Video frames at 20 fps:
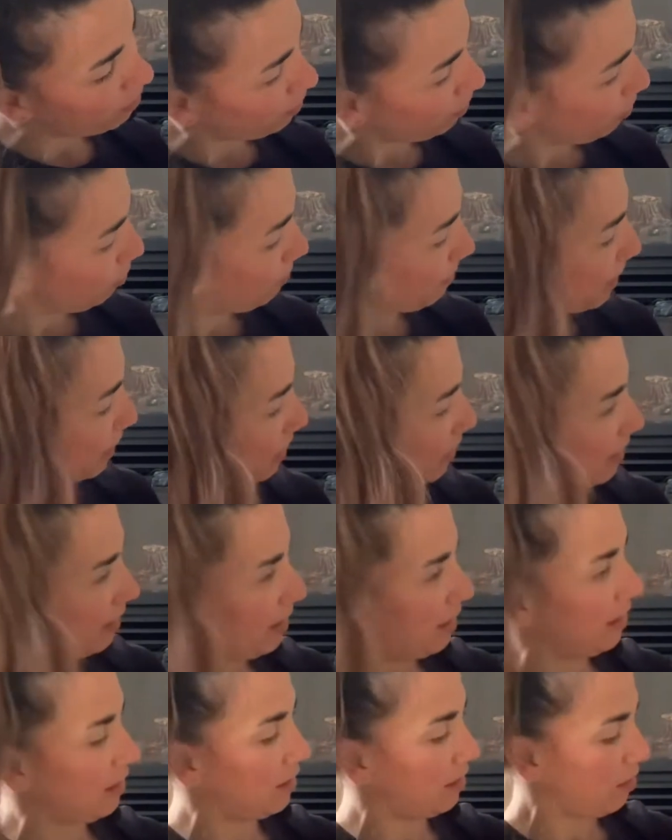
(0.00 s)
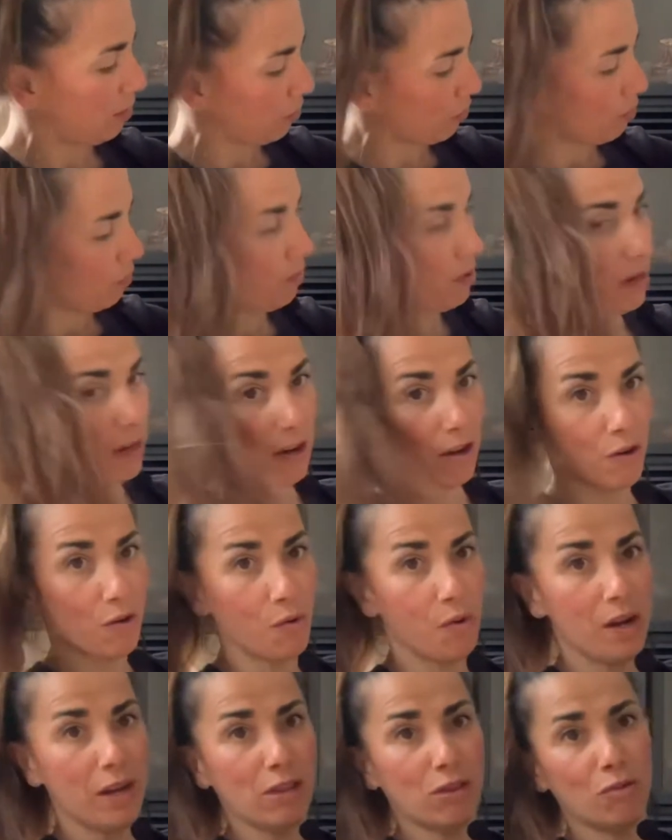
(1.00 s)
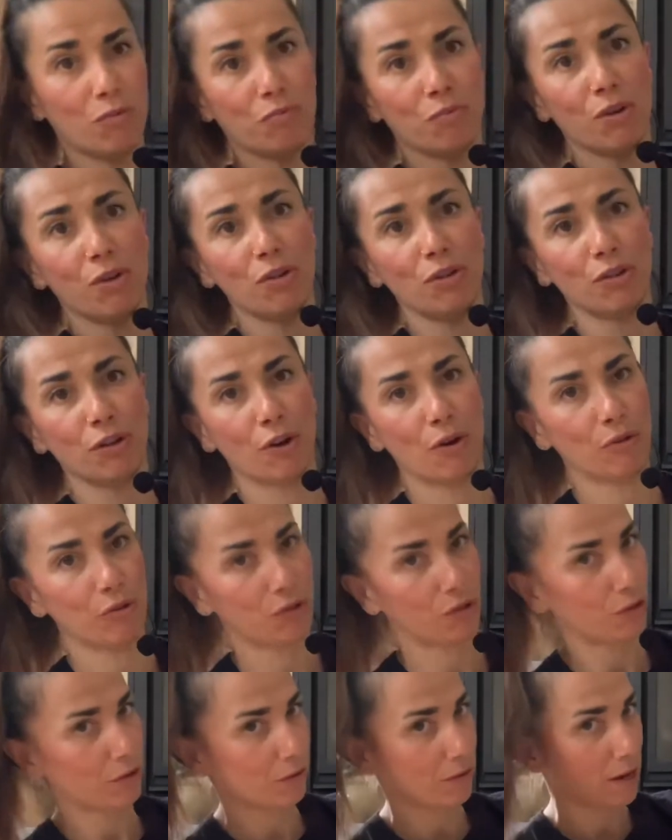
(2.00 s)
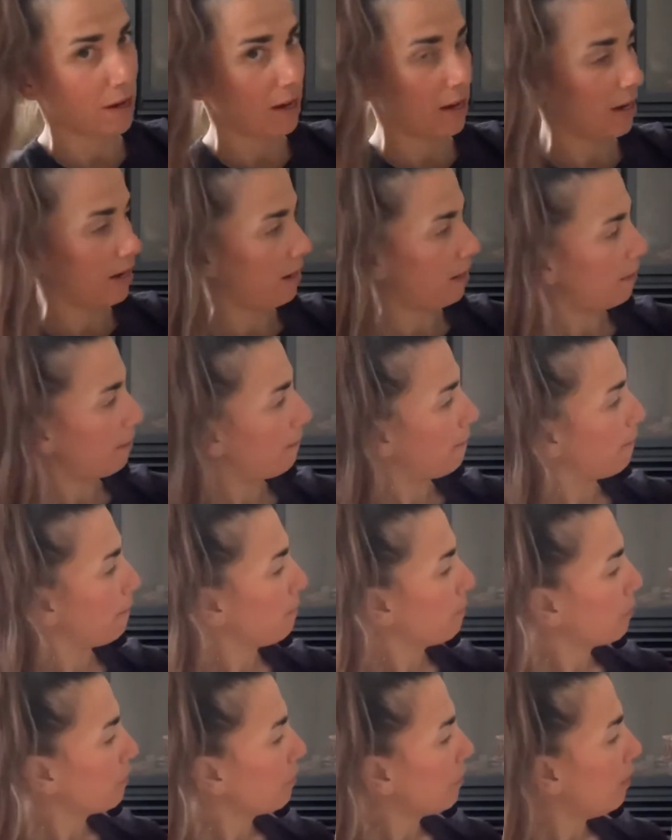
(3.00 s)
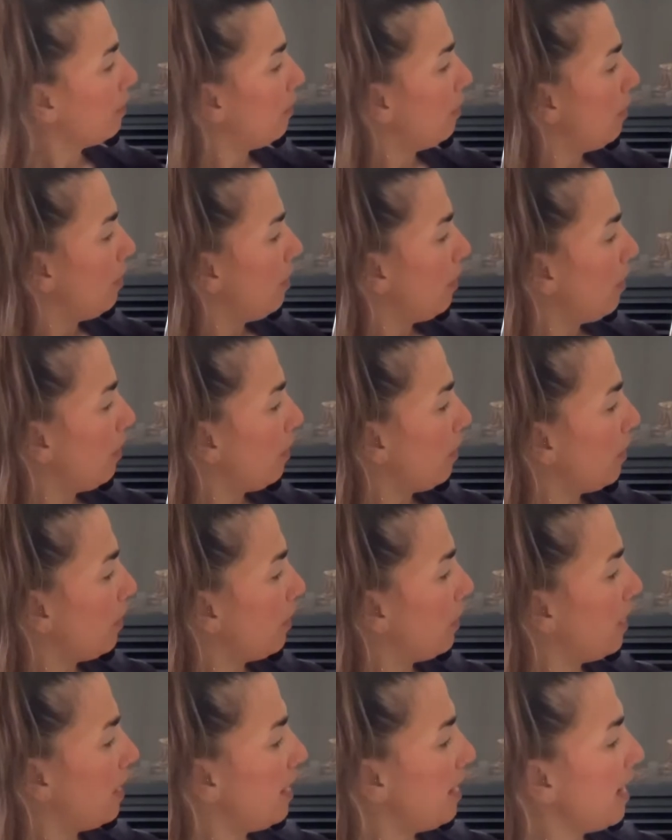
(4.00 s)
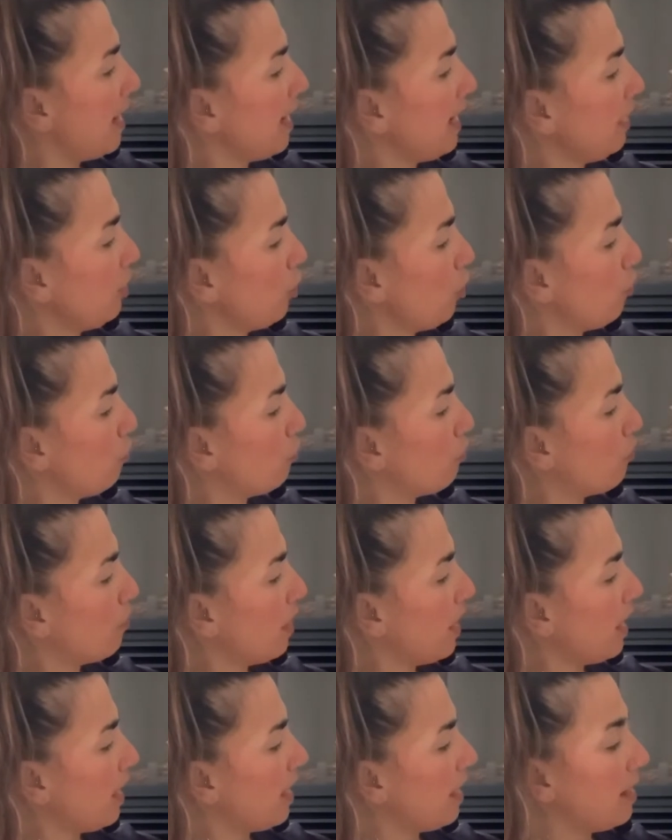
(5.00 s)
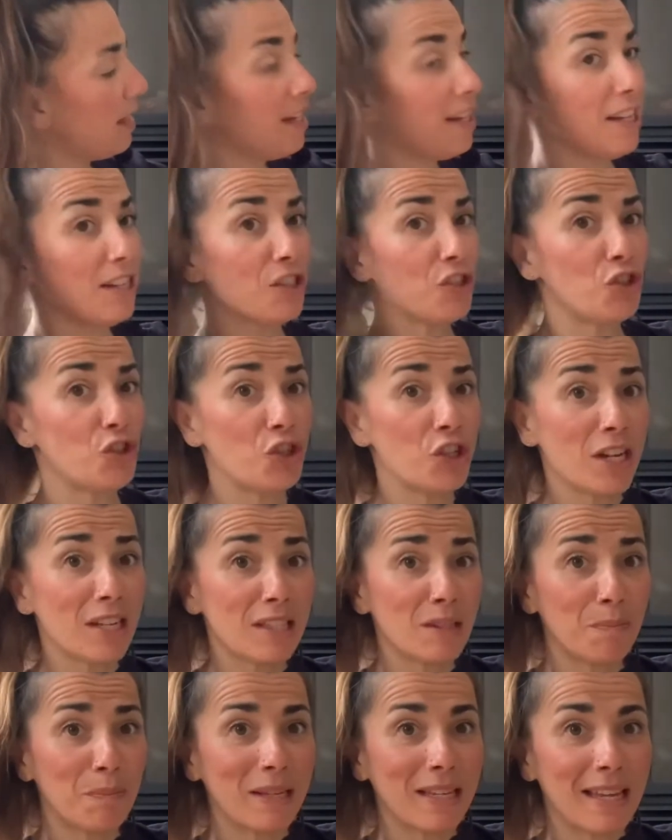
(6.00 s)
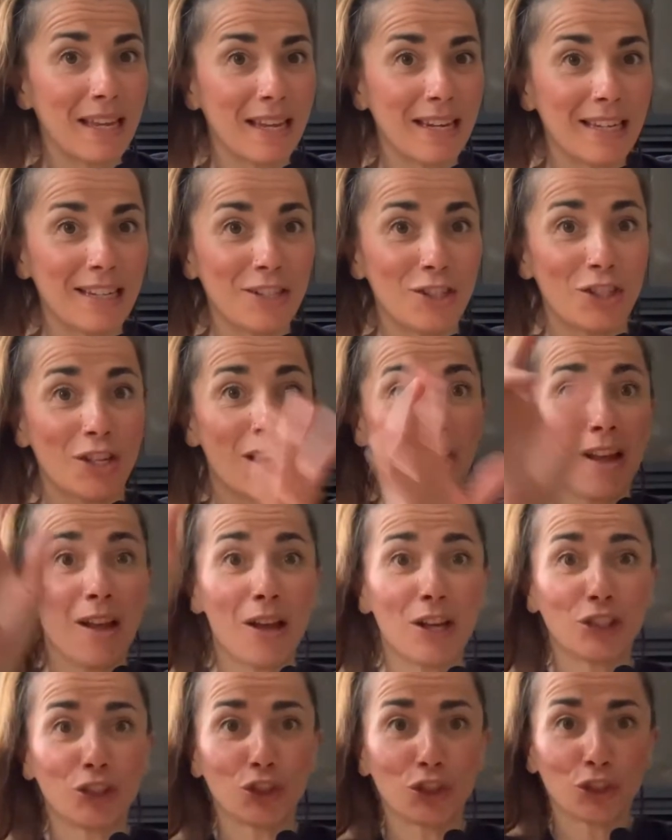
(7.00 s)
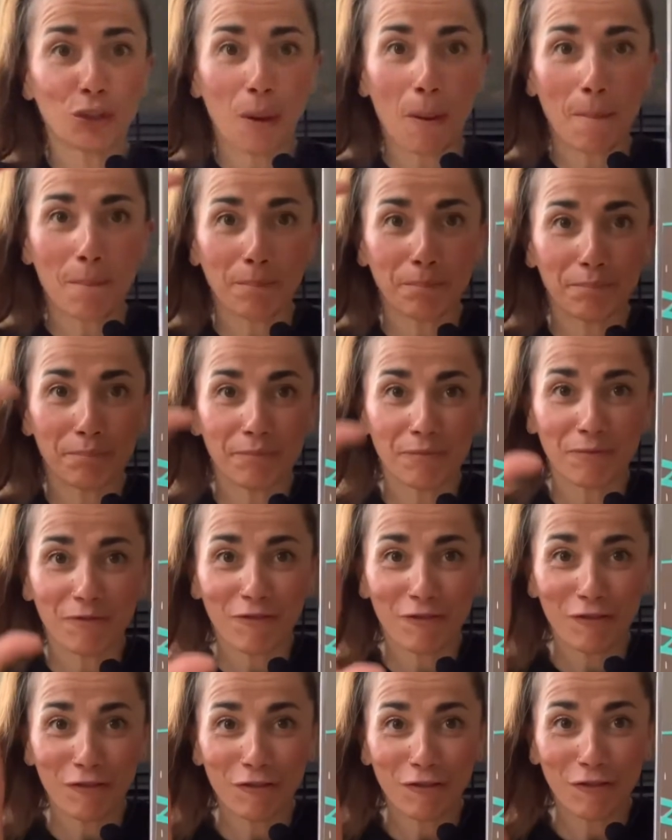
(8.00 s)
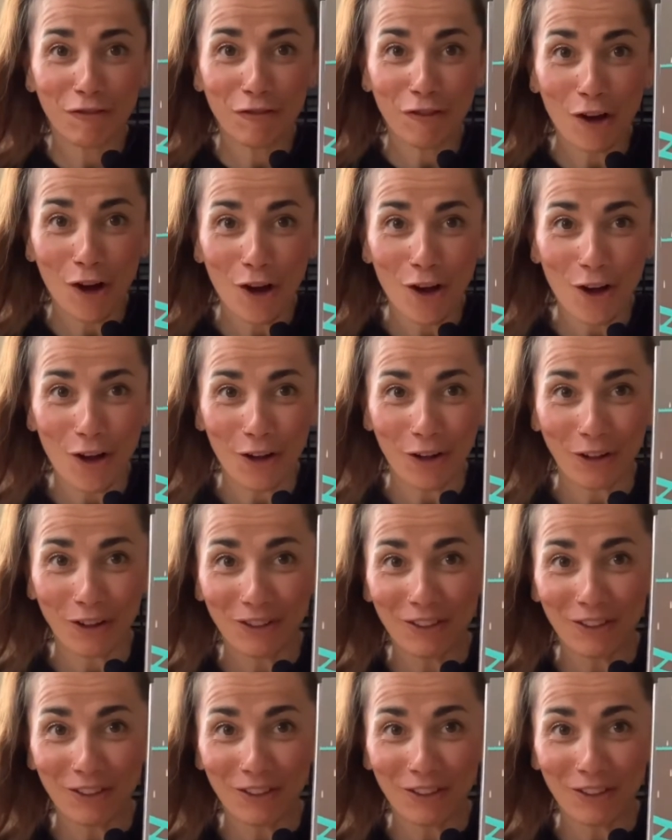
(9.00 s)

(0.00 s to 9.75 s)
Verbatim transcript: Oh my goodness, they're going on quite the roller coaster ride. The night rain is just beginning to fall.